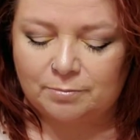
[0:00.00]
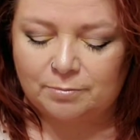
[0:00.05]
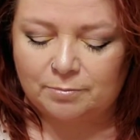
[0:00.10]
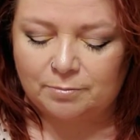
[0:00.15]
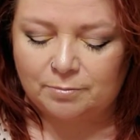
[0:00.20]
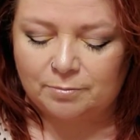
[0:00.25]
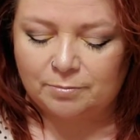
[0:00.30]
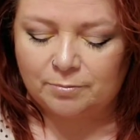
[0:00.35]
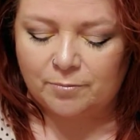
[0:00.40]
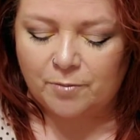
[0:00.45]

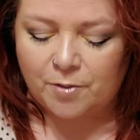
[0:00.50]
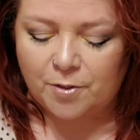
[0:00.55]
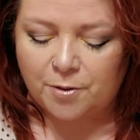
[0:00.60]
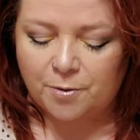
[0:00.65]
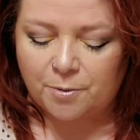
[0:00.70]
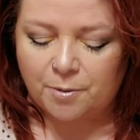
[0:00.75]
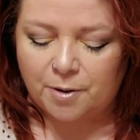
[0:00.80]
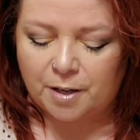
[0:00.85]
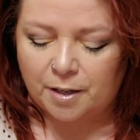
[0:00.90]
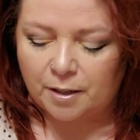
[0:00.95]

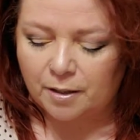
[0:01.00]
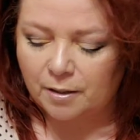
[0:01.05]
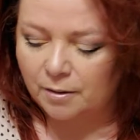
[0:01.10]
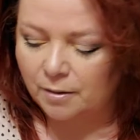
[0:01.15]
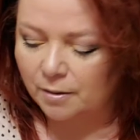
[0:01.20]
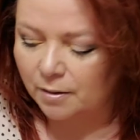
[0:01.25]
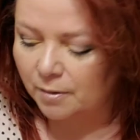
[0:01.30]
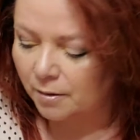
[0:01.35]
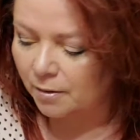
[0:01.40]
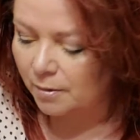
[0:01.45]
3.
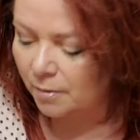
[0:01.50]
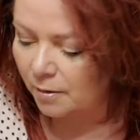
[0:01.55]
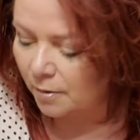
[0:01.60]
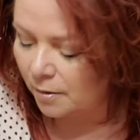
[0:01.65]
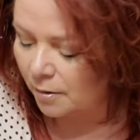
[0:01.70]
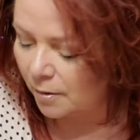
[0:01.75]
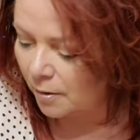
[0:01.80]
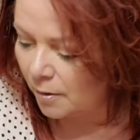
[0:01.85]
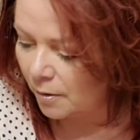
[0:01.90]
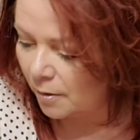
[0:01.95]

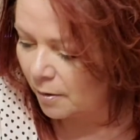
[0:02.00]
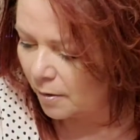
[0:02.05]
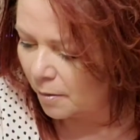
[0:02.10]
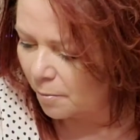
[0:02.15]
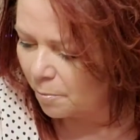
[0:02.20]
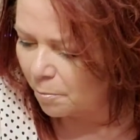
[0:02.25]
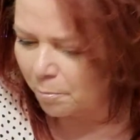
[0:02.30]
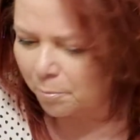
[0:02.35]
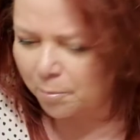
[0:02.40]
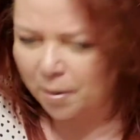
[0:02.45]

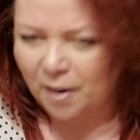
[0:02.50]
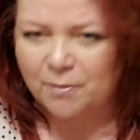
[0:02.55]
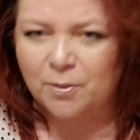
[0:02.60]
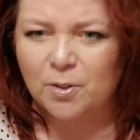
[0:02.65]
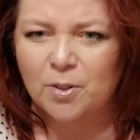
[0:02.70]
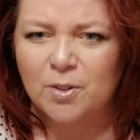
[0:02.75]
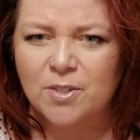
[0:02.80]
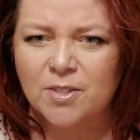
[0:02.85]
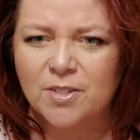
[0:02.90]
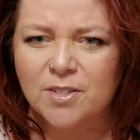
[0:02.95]

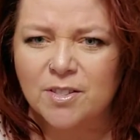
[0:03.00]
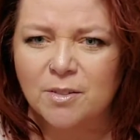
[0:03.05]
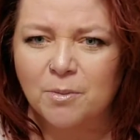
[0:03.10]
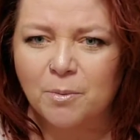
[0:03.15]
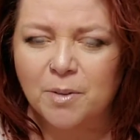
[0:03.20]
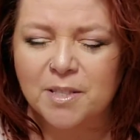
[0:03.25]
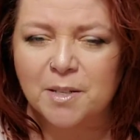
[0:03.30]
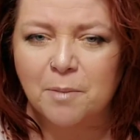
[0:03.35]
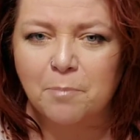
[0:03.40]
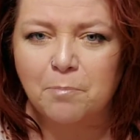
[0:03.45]
Buffles?
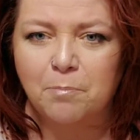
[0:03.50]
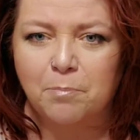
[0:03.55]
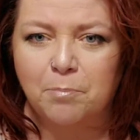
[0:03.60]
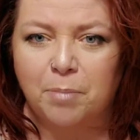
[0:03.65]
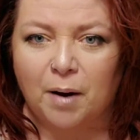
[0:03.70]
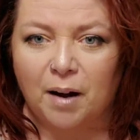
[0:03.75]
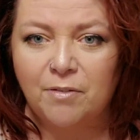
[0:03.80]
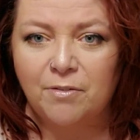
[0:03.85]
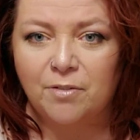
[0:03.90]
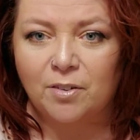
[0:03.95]
What's a
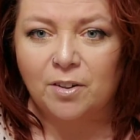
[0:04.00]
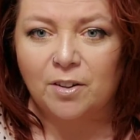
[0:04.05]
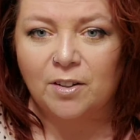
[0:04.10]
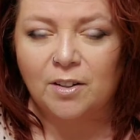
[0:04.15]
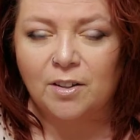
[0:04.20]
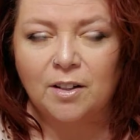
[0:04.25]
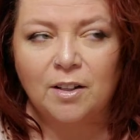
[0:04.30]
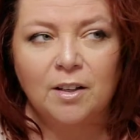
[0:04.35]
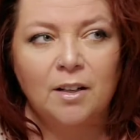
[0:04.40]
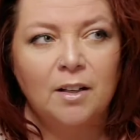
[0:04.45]

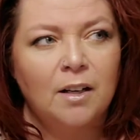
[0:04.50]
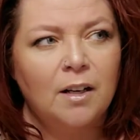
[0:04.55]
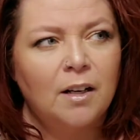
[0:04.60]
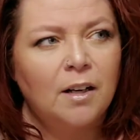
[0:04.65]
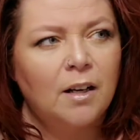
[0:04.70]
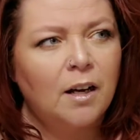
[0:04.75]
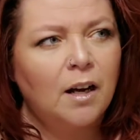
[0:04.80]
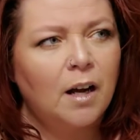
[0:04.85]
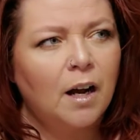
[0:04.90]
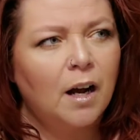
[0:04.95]
buffle?
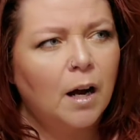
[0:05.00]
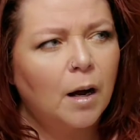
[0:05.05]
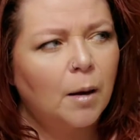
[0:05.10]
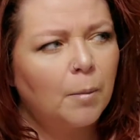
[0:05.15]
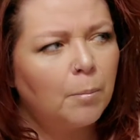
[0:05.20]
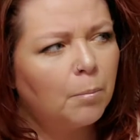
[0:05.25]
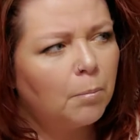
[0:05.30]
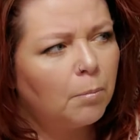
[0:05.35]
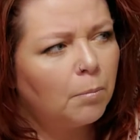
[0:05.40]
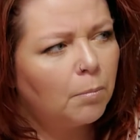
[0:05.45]

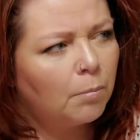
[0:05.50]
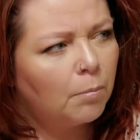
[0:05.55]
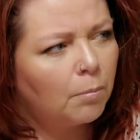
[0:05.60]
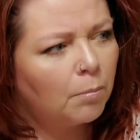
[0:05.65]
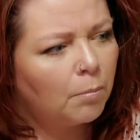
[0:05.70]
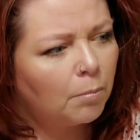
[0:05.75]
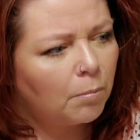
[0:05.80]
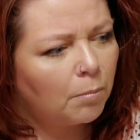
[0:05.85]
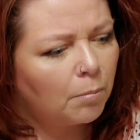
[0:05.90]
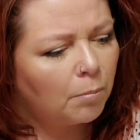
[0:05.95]
I'm
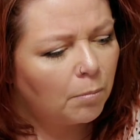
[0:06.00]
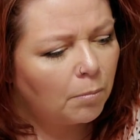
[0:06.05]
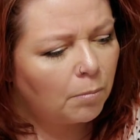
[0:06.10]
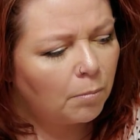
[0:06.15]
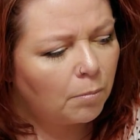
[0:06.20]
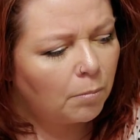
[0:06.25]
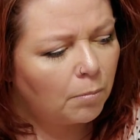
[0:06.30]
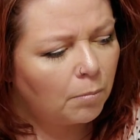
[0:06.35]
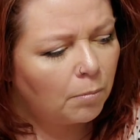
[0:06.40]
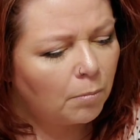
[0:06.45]

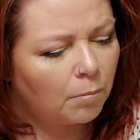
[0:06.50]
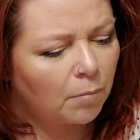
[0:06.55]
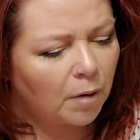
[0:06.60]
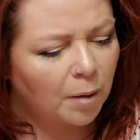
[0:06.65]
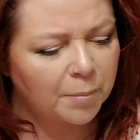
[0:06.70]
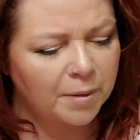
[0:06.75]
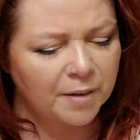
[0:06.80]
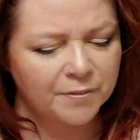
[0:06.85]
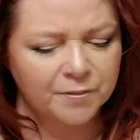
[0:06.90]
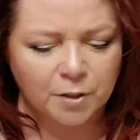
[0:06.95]

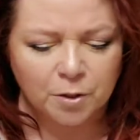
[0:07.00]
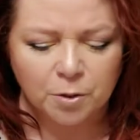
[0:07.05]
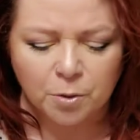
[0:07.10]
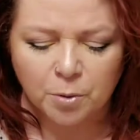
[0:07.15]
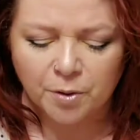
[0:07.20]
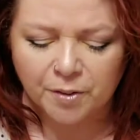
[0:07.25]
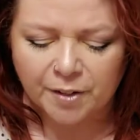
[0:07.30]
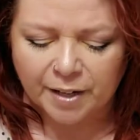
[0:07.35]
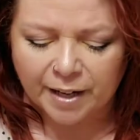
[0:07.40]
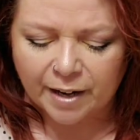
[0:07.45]
gonna have to
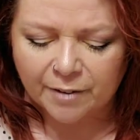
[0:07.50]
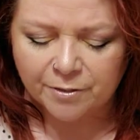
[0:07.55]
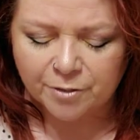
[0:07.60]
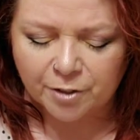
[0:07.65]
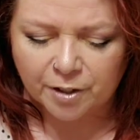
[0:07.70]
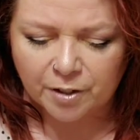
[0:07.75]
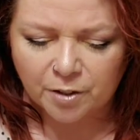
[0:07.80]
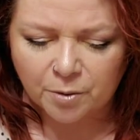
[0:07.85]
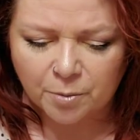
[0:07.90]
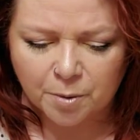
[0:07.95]
Google that after.
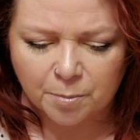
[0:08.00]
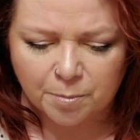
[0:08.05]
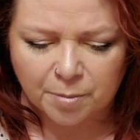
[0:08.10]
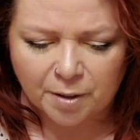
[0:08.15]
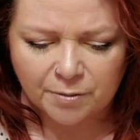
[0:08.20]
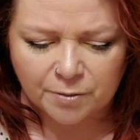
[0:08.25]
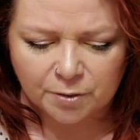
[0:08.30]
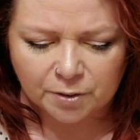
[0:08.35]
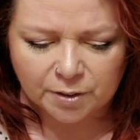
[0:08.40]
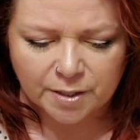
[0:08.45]
I don't know what a
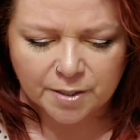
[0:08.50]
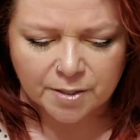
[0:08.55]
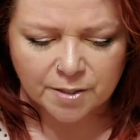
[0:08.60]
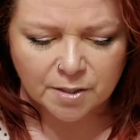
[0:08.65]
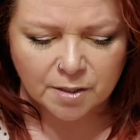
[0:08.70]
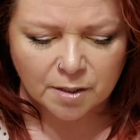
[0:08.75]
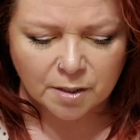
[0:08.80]
buffle is.